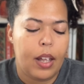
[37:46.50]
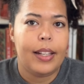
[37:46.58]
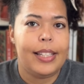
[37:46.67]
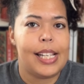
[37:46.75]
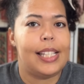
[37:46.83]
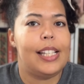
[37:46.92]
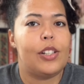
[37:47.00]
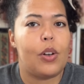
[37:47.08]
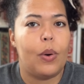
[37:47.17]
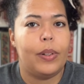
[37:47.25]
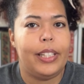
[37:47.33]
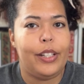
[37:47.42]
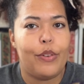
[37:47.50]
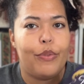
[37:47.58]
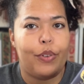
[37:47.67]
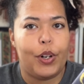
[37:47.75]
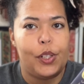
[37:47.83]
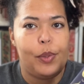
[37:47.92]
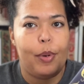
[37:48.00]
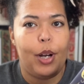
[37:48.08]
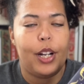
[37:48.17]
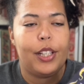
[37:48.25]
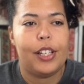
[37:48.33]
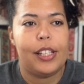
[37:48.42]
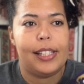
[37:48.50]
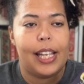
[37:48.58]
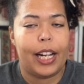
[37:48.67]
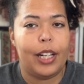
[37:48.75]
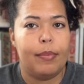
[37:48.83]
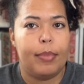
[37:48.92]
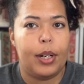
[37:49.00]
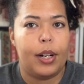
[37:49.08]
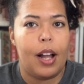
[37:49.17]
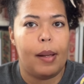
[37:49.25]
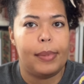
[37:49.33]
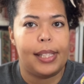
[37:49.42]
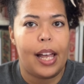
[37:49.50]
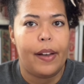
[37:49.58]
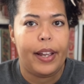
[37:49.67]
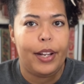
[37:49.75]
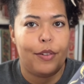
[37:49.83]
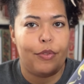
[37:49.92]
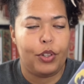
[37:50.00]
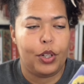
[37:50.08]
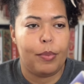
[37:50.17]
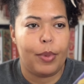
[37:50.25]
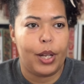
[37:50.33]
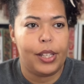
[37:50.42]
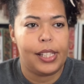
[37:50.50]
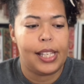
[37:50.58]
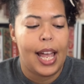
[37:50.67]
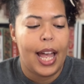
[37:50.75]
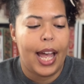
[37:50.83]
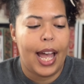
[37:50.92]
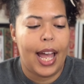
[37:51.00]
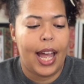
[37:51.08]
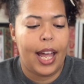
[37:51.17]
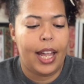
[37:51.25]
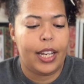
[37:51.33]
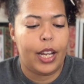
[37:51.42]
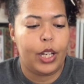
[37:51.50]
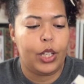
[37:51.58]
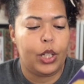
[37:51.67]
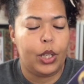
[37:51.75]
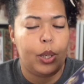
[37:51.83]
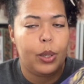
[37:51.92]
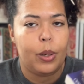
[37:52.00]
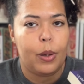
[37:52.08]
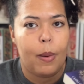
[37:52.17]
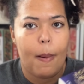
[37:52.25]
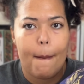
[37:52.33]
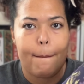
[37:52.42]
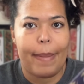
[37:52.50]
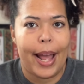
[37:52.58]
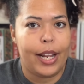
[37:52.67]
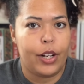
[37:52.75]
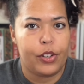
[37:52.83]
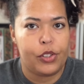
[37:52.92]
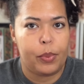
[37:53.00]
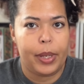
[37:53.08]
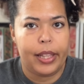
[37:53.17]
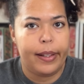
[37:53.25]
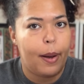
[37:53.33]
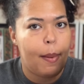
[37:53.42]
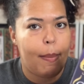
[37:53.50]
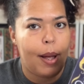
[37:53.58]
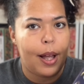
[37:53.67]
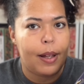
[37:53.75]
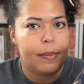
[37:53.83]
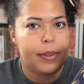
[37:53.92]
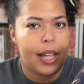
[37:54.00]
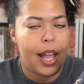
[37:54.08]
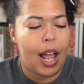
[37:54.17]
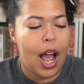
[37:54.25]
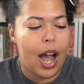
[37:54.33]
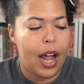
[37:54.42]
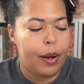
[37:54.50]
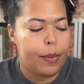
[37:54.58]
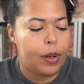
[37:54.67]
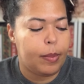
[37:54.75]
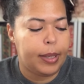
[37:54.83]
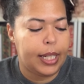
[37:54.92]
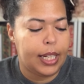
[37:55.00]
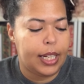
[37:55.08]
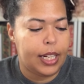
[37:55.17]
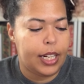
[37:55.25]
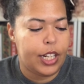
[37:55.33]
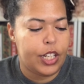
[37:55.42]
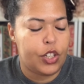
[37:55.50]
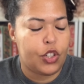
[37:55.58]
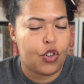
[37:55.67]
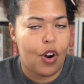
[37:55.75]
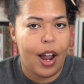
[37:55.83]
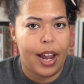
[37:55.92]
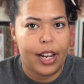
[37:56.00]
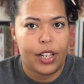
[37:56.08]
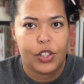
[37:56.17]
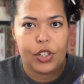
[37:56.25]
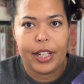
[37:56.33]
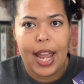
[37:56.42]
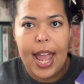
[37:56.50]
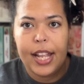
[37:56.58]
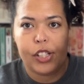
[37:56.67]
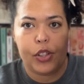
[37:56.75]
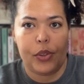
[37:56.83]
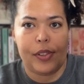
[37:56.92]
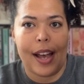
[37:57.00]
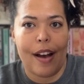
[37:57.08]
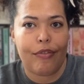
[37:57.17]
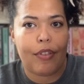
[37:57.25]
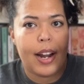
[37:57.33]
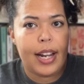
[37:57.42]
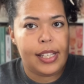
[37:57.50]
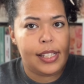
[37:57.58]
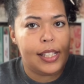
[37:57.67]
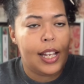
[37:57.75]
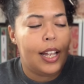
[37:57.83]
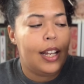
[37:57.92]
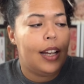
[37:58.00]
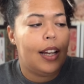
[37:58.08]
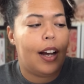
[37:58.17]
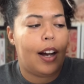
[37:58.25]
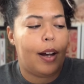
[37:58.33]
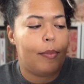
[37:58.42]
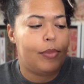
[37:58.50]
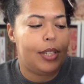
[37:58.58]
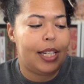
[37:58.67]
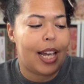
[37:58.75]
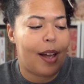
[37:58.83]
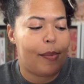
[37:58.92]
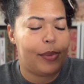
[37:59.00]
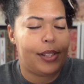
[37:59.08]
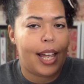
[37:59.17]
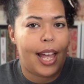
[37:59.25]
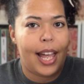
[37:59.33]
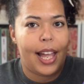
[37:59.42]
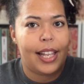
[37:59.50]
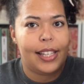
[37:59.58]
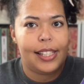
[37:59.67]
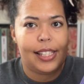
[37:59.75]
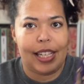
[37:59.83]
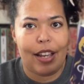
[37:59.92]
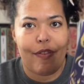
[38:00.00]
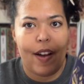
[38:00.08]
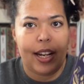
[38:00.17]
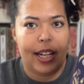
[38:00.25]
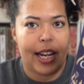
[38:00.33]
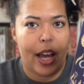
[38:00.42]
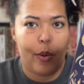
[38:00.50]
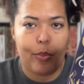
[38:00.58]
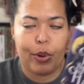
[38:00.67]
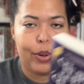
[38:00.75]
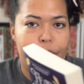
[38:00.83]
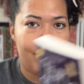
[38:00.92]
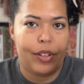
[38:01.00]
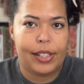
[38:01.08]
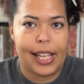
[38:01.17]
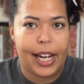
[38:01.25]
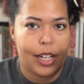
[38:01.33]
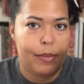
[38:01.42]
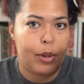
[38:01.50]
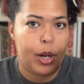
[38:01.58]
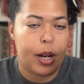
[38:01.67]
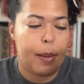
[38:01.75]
This is only the first book. The second book comes out in a few months. And you bet your sweet little bum that I will be trying to get into Zafre's DMs and see if I can get a proof of the second book,